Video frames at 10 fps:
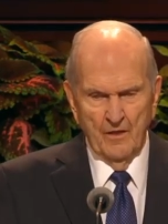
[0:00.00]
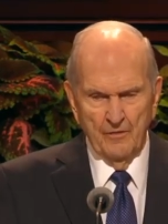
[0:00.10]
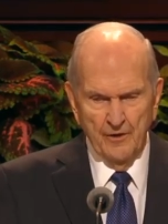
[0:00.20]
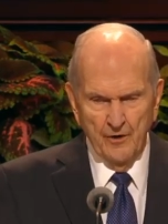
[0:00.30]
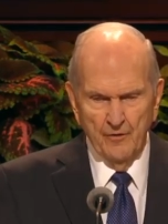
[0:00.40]

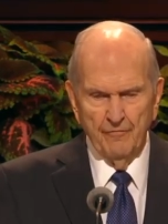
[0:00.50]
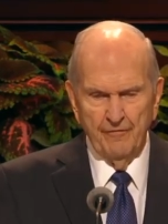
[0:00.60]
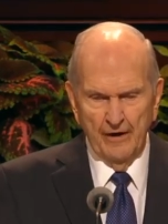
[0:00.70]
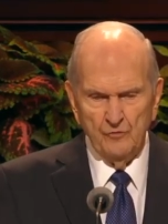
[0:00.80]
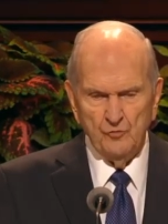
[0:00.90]
Their
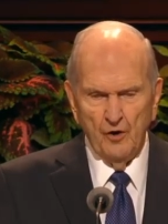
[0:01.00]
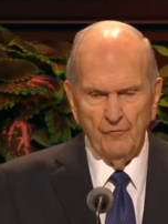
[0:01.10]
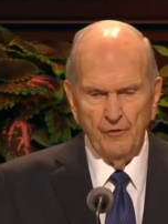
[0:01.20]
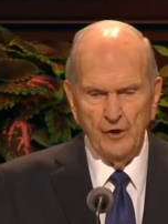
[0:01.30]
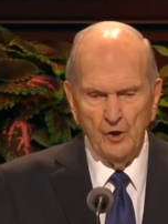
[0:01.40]
fast
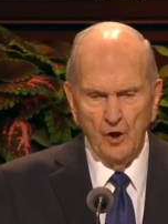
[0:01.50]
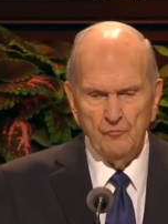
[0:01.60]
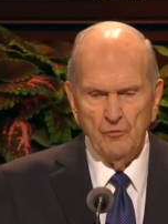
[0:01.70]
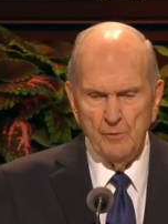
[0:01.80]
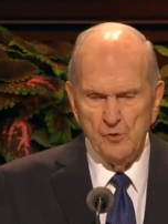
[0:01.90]
offering
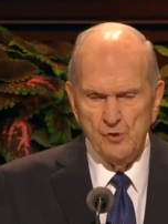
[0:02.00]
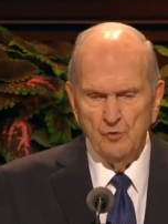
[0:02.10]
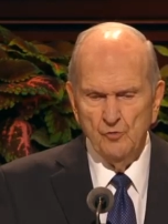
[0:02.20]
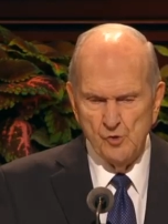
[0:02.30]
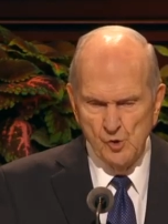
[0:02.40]

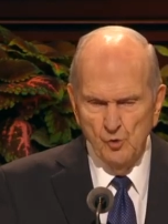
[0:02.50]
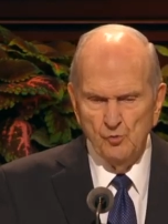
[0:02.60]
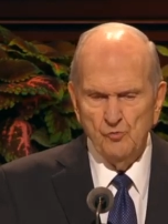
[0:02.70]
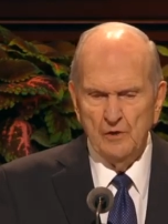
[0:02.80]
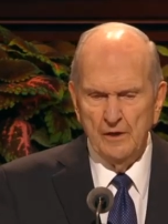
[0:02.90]
contributions
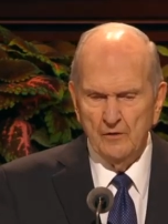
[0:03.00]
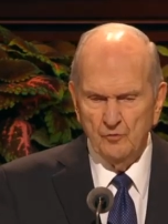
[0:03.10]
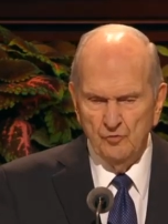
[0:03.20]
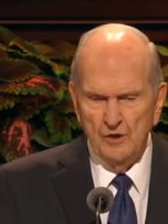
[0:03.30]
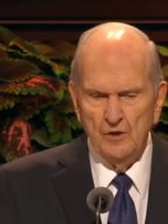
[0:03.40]
usually
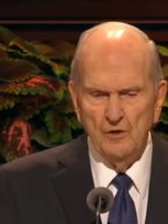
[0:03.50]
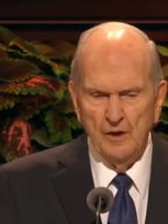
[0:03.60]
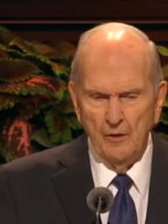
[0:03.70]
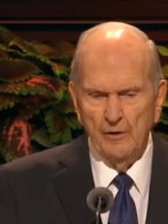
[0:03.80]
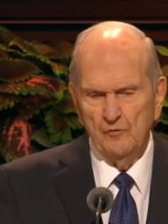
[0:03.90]
exceeded
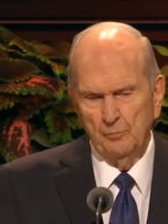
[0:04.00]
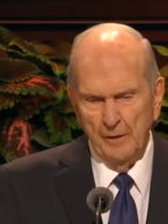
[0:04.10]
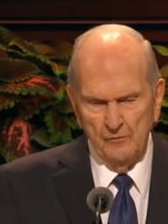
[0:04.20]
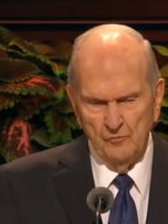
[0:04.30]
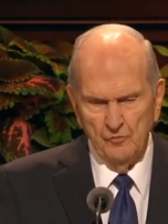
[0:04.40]
their
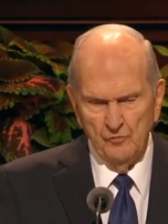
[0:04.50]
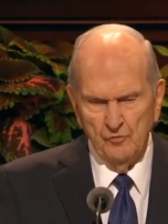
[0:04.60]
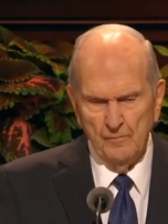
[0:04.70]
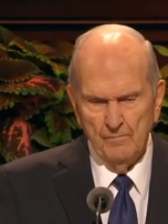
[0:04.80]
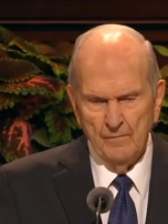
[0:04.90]
expenses.
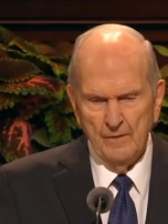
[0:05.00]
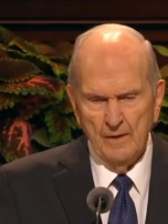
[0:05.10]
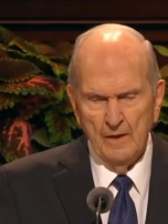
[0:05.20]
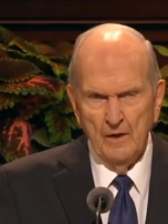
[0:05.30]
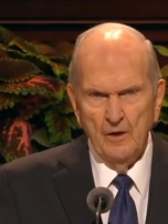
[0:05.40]

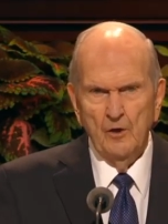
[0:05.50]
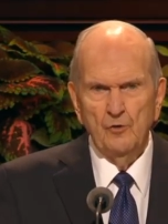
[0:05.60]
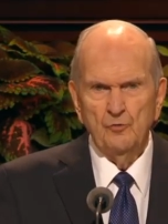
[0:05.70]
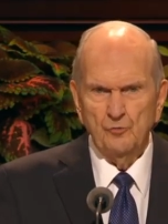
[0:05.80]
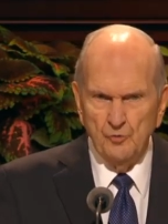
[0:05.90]

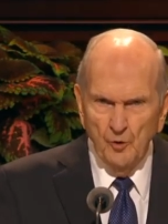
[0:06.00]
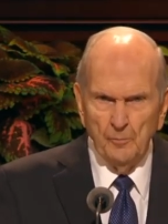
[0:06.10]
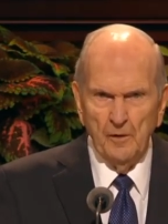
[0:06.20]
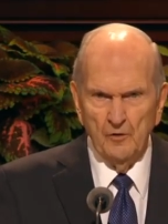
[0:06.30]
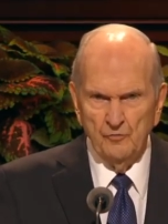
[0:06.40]

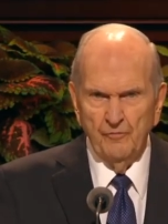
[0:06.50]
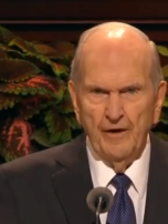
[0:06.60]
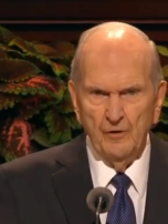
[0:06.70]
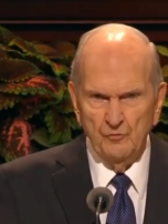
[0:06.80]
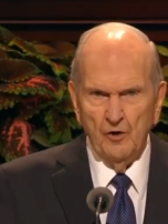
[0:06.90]
Surplus
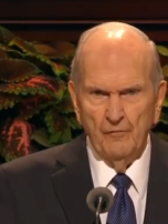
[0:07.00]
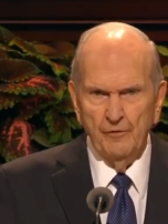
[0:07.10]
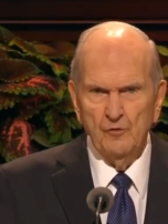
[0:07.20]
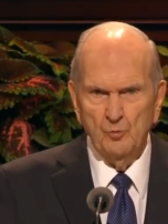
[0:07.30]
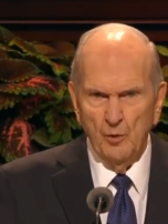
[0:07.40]
fast
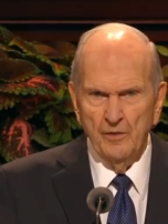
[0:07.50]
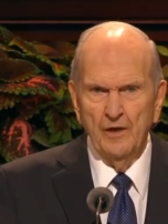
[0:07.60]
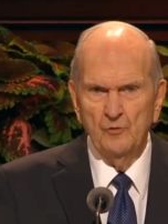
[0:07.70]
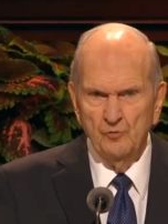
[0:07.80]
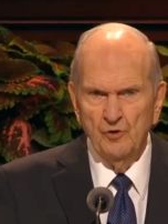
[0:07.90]
offerings were
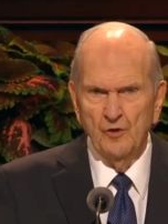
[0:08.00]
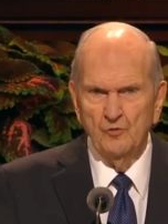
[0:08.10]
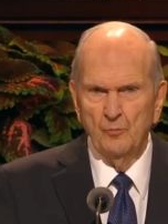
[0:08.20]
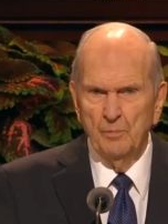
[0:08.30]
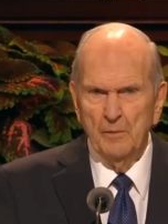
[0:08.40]
then sent
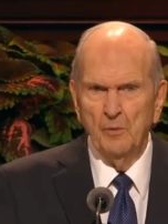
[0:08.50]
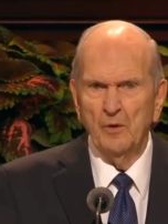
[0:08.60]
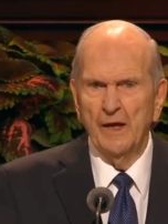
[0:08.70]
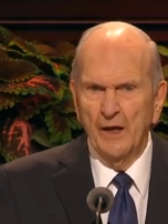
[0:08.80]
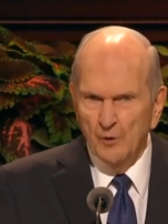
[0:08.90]
to
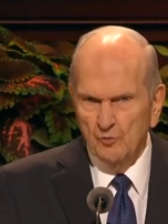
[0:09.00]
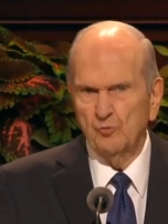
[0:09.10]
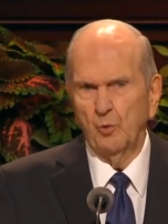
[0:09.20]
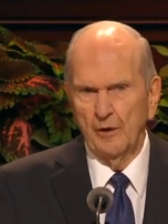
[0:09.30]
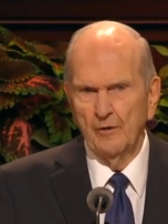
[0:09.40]
people
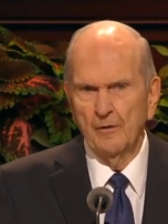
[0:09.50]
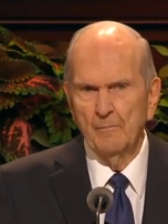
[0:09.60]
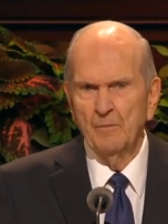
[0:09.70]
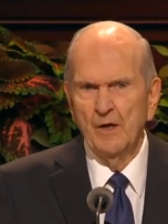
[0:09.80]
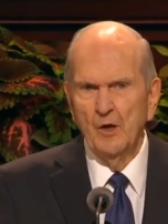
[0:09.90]
elsewhere
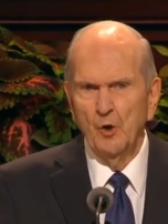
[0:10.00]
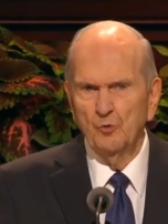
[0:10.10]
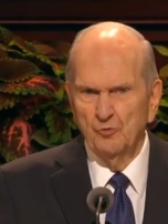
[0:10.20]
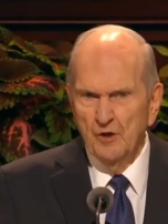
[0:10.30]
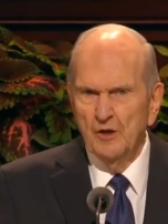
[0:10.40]

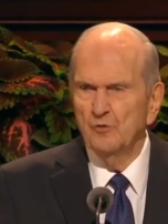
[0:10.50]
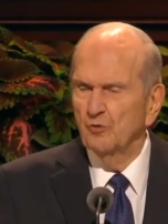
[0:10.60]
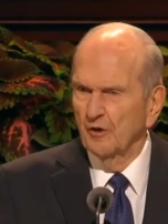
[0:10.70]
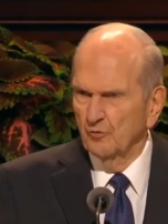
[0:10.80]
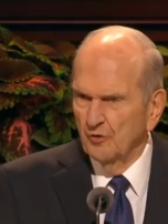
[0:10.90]
whose needs
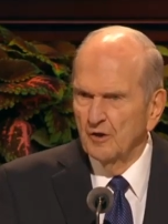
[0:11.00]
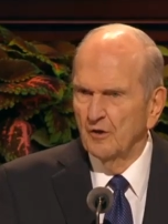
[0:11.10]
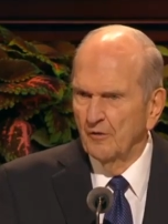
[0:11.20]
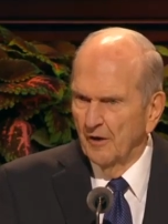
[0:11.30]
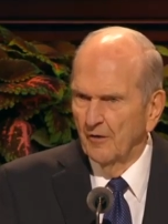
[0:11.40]

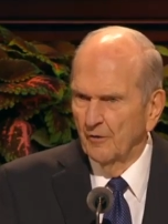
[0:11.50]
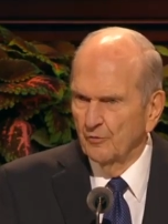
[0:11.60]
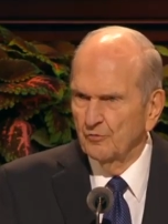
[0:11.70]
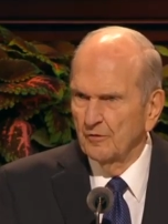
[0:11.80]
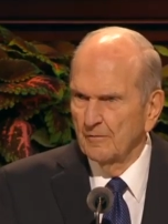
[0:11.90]
exceeded theirs.